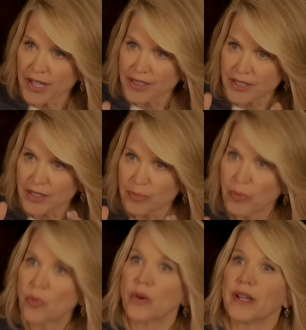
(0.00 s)
get to the
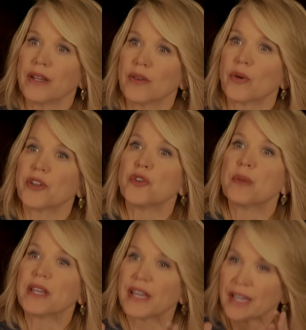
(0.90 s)
point where you
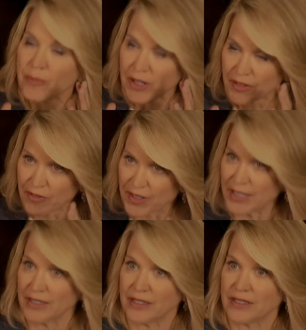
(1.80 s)
became
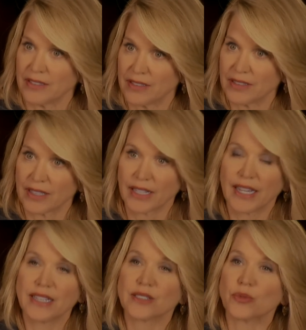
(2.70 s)
convinced that the
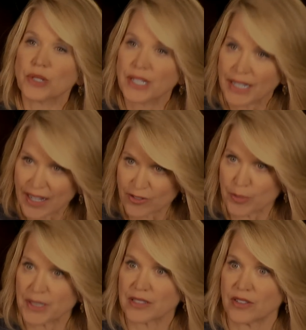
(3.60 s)
case would never
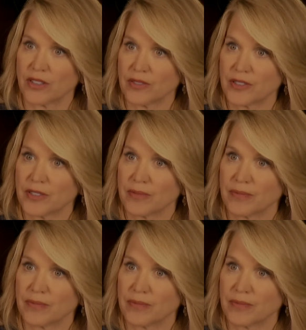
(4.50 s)
be solved?